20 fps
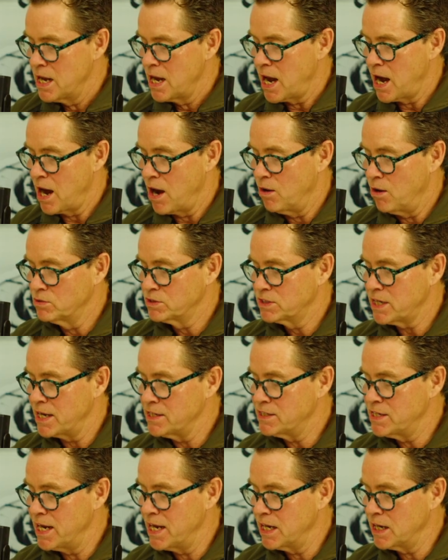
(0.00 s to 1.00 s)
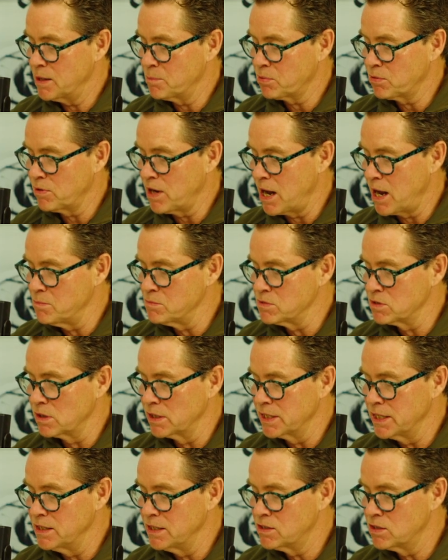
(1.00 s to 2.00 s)
How Titanic problems
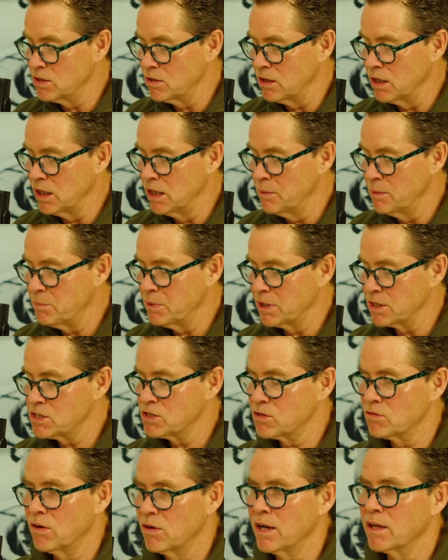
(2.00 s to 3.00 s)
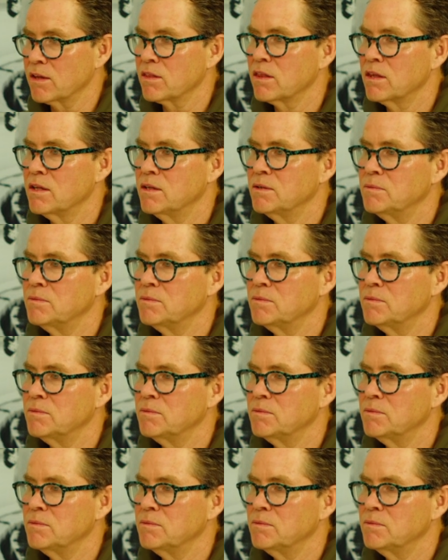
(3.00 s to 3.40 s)
lead to Olympic strength.